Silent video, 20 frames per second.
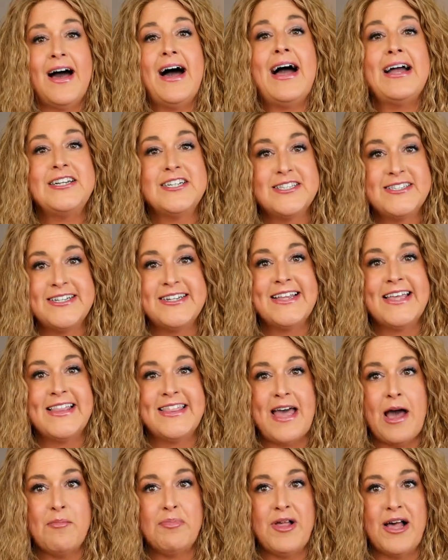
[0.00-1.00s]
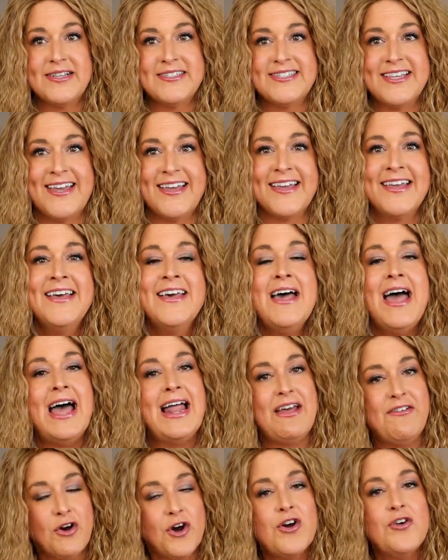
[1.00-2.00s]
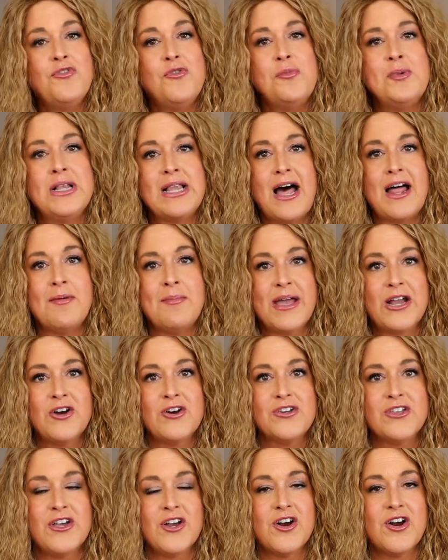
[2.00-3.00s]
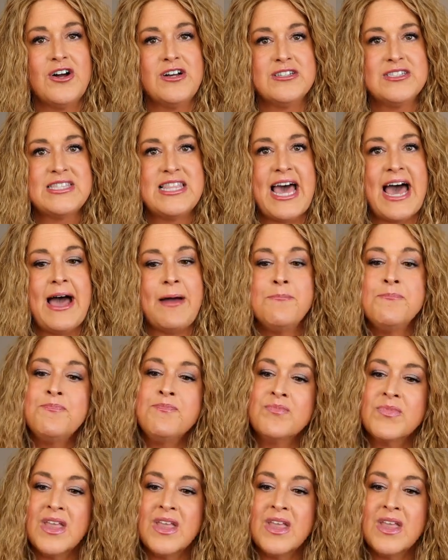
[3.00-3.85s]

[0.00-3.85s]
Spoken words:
I just didn't get that blessing. And I've heard from a lot of my curly girls that